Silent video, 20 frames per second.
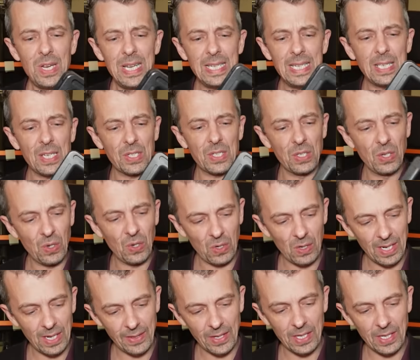Really doesn't look
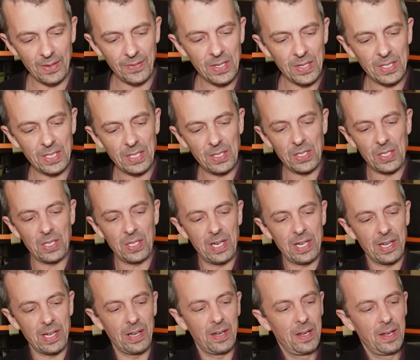like the gun that's
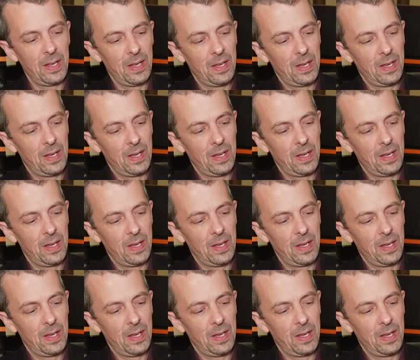inside it.